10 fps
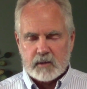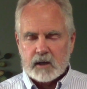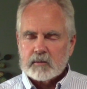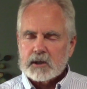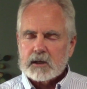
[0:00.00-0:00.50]
May
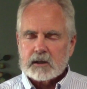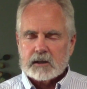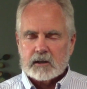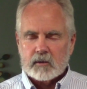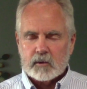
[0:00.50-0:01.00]
it be done
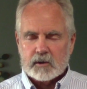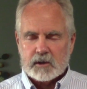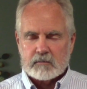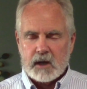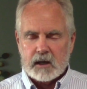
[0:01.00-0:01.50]
in a
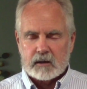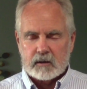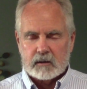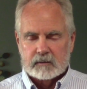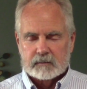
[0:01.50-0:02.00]
worthy
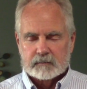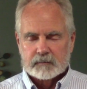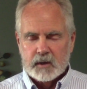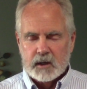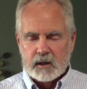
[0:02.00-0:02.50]
manner,
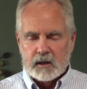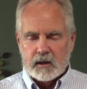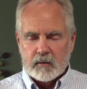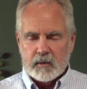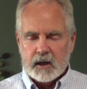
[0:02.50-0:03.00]

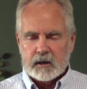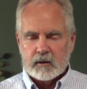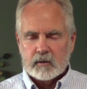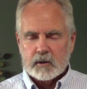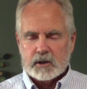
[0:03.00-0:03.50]
a
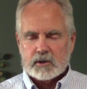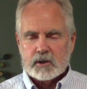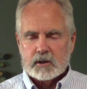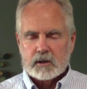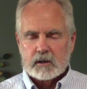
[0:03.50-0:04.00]
manner
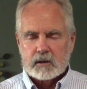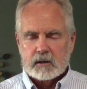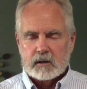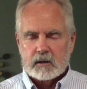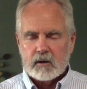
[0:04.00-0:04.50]
which
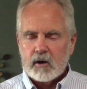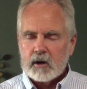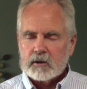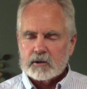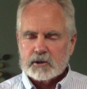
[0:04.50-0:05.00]

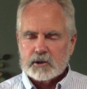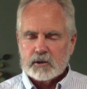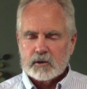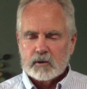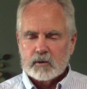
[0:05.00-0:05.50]
honors
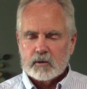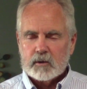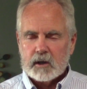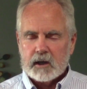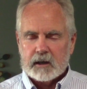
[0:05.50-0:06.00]

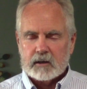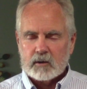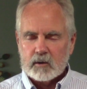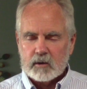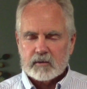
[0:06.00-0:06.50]
you and
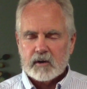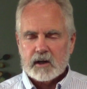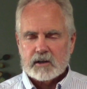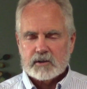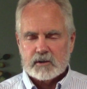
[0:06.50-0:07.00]

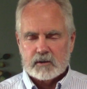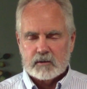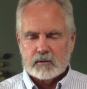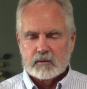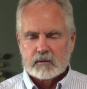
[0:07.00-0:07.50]
glorifies you.